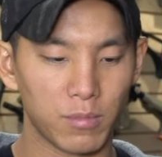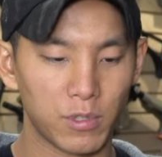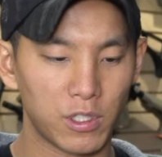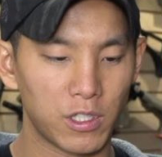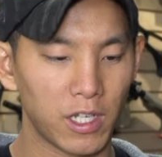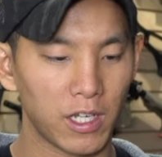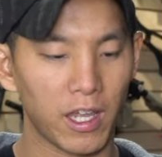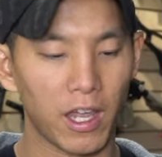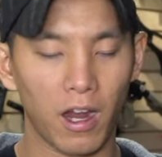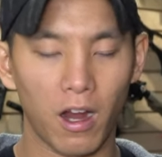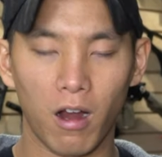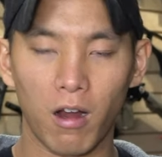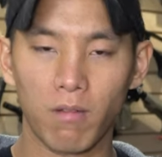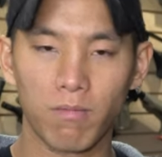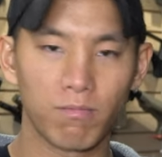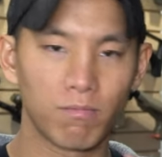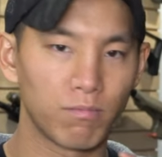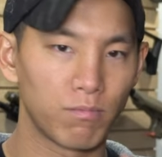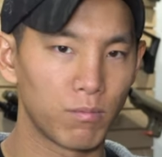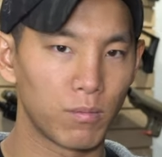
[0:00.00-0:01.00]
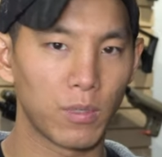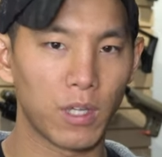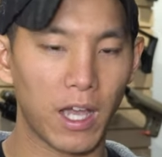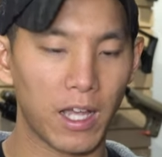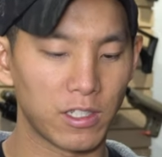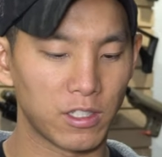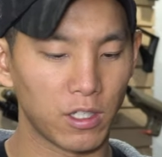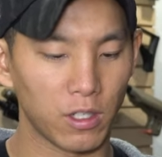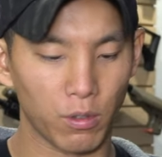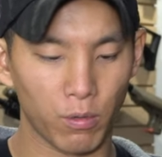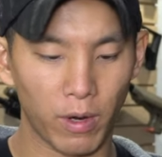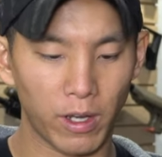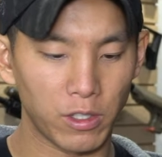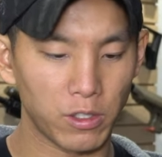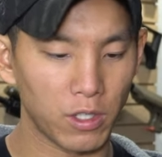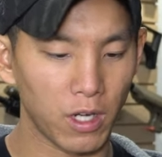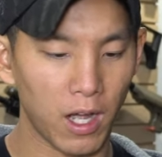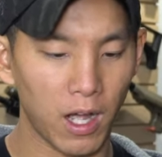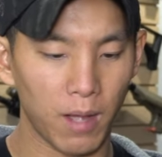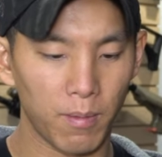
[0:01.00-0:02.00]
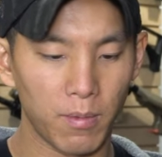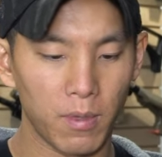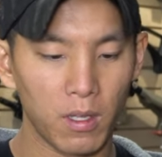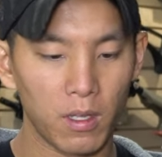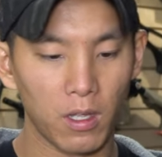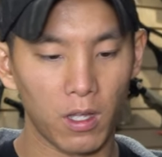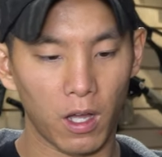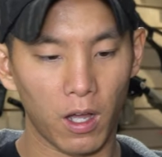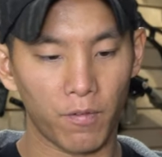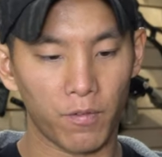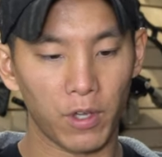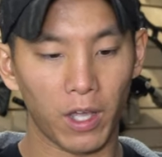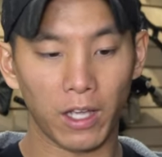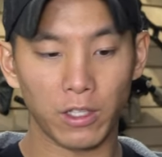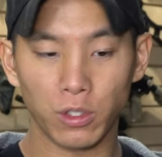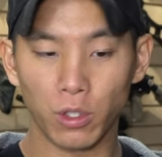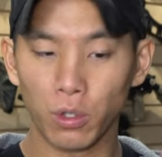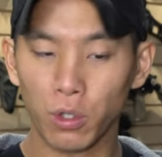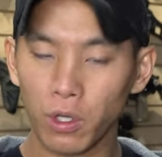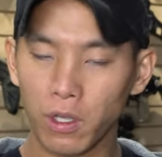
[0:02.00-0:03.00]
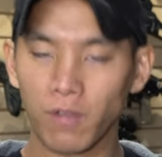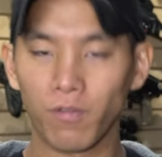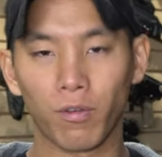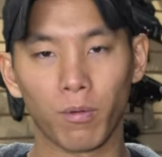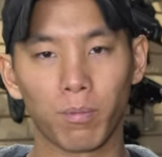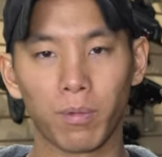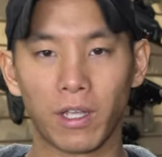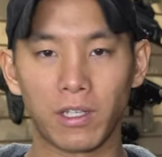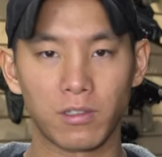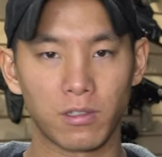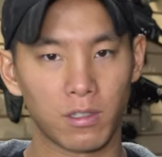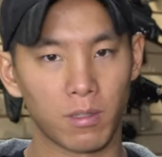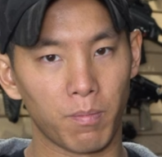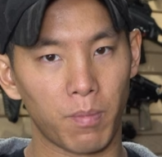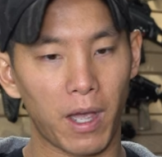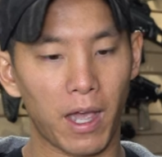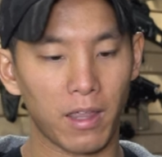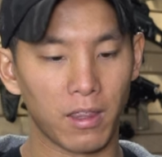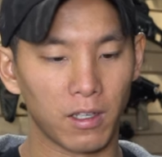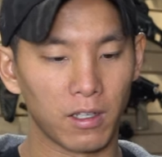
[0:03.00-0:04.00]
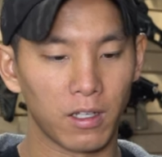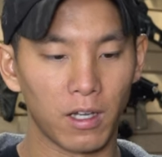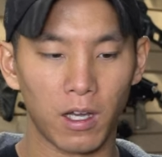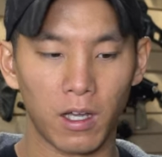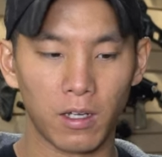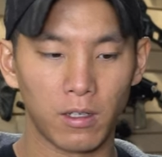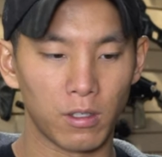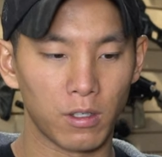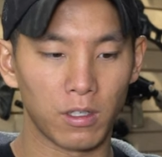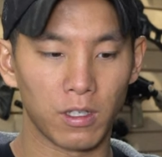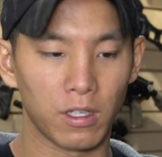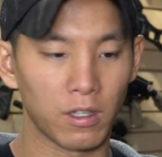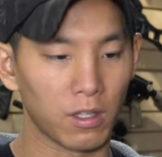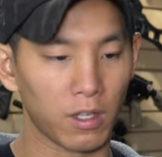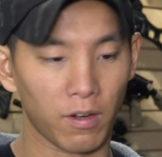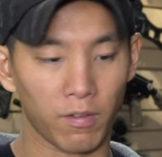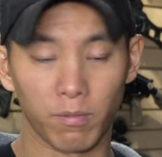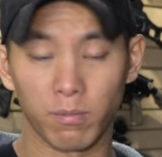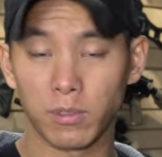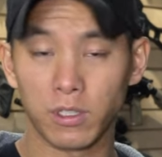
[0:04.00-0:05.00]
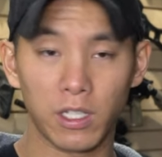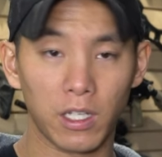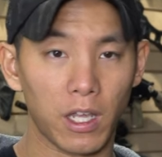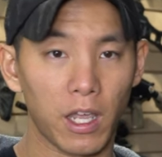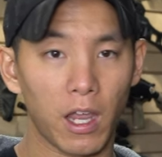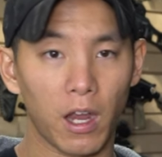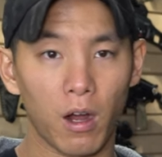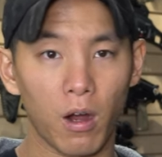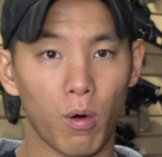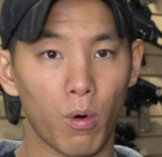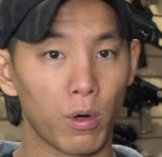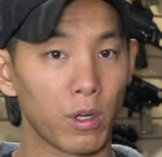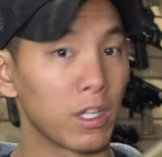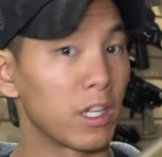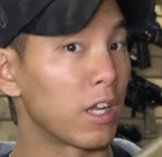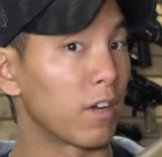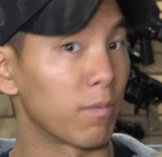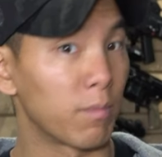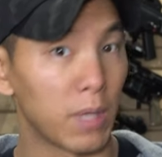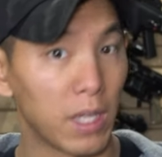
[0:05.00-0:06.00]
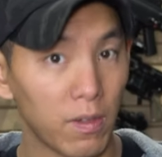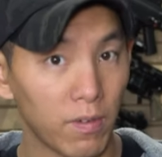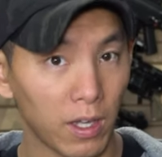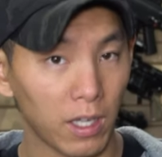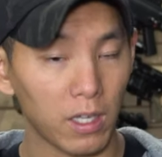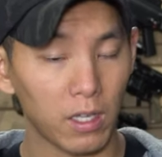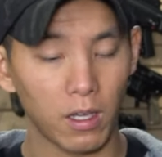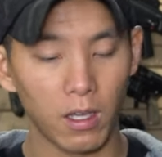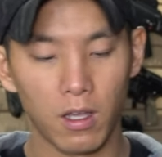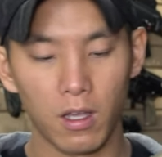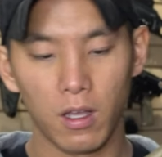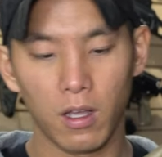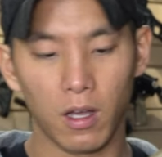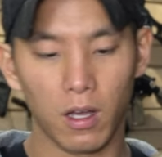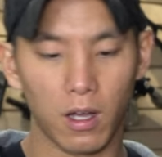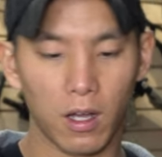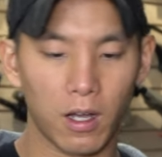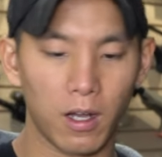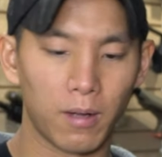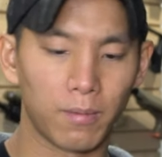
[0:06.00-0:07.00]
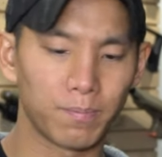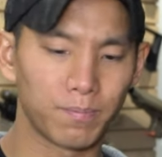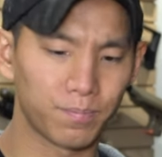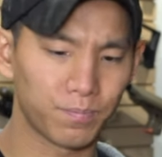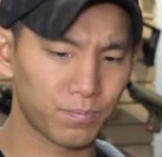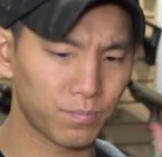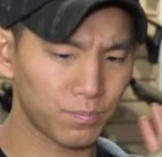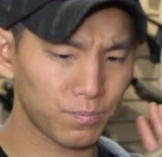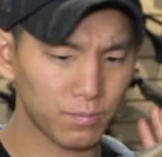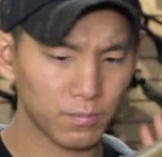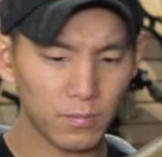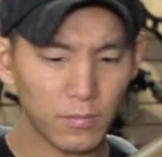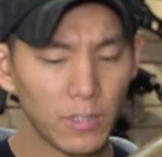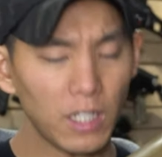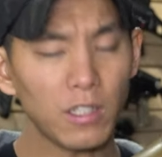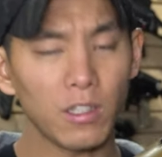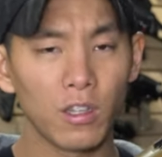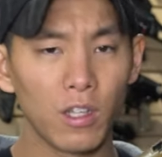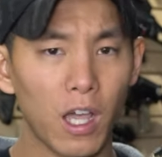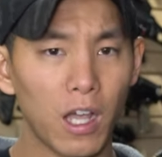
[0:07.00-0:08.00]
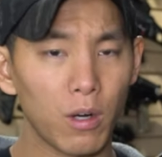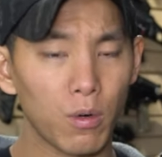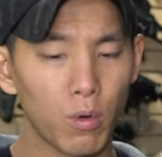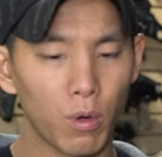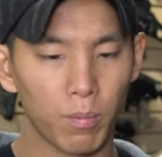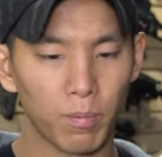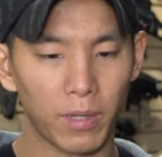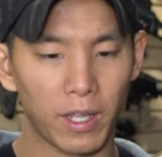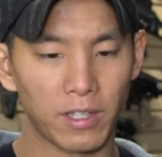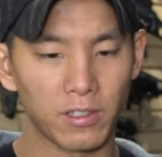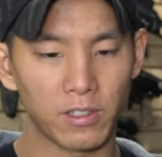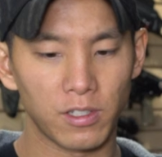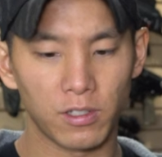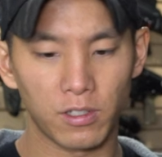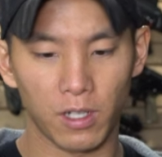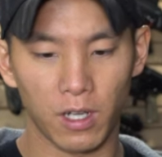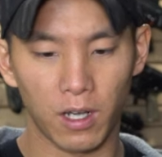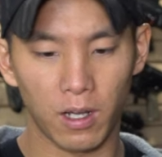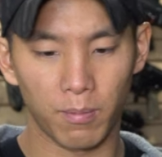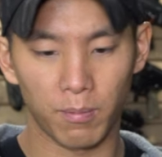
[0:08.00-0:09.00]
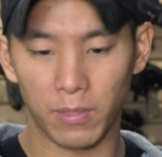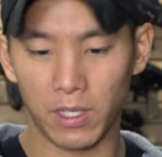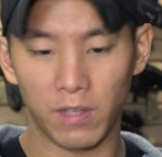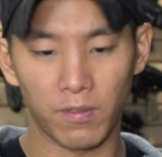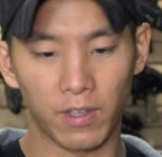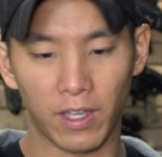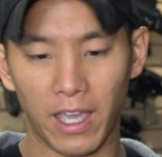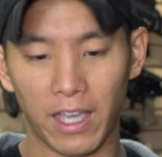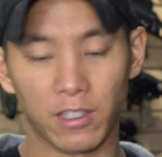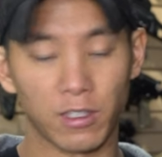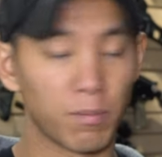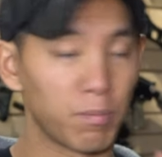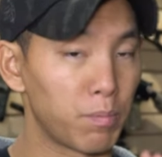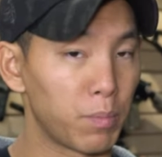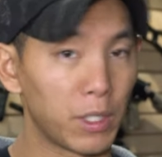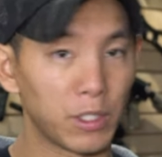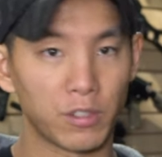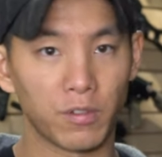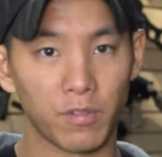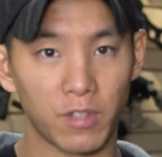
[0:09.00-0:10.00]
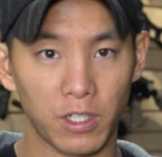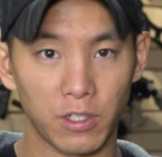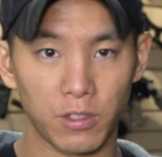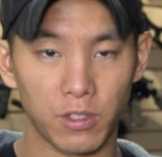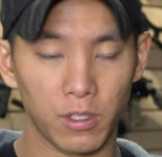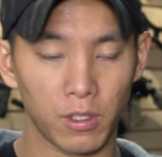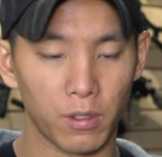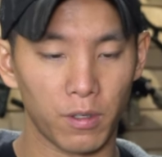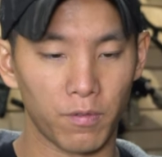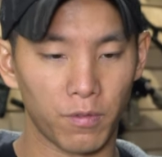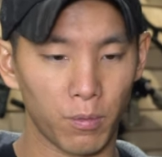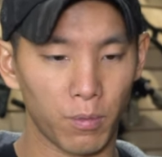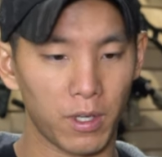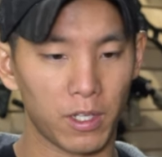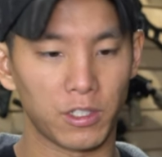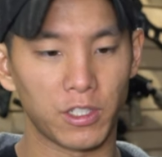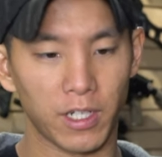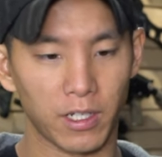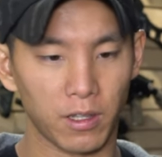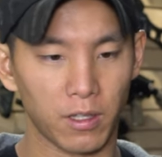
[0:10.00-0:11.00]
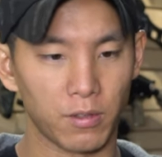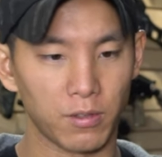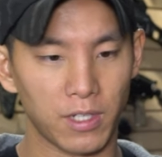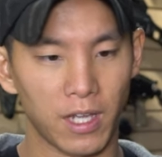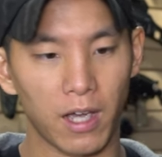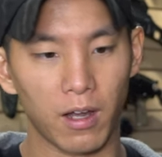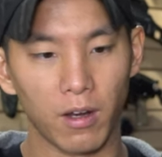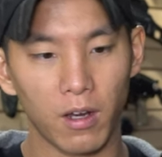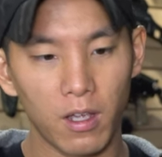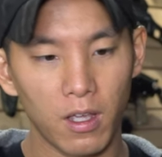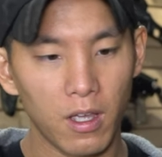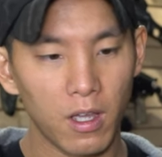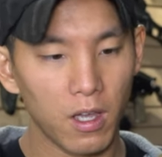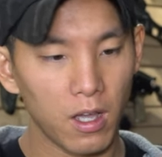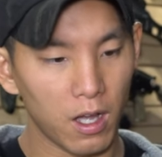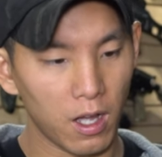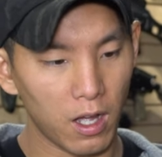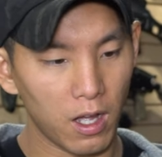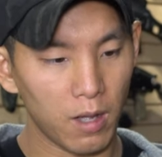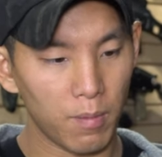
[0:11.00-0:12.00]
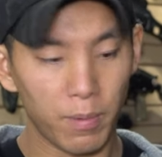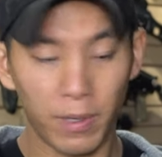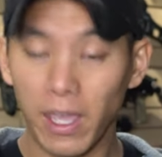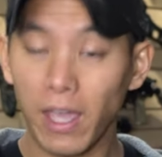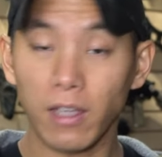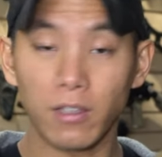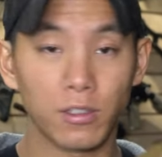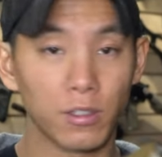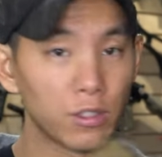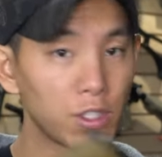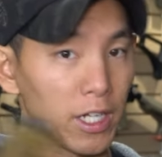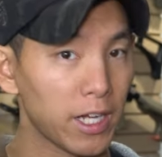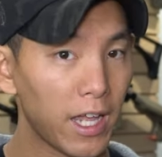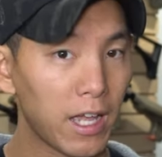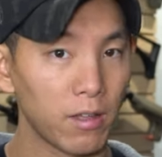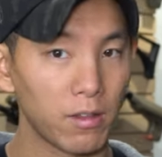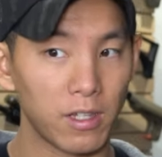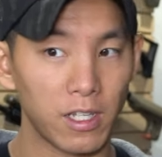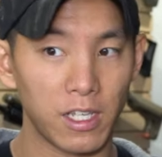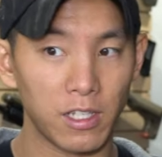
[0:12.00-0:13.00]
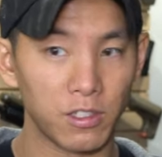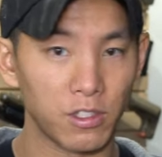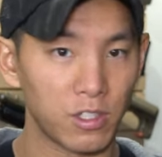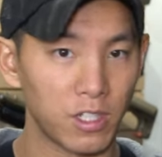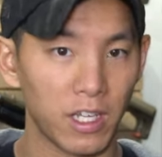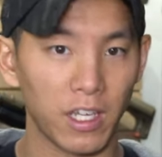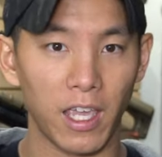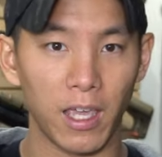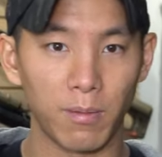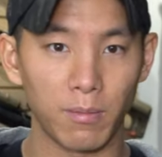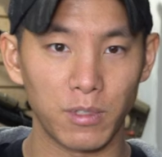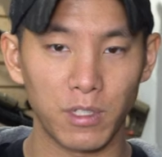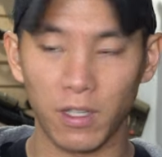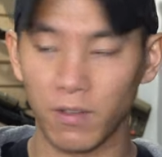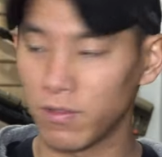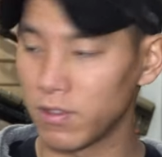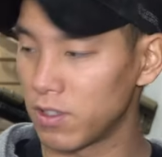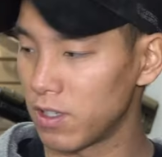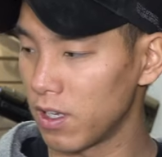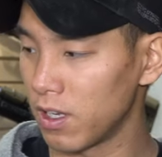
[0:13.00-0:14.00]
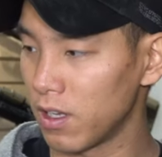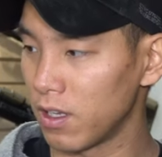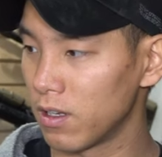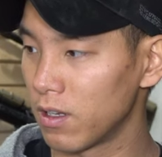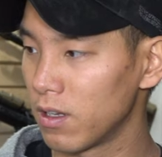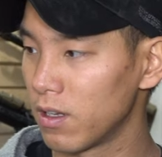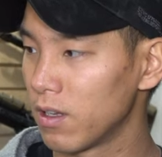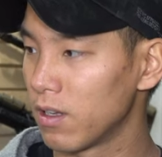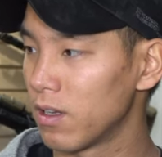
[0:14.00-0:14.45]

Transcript: SIG Air, guys did a great job. Uh, if you guys are looking for places to buy the gun, you can either get it from SIG Air or you can get it from Evic. Um, a lot of cool places. Um, Evic has a bunch of these too if you want to check those out. Uh, but yeah, so check out the SIG M seventeen.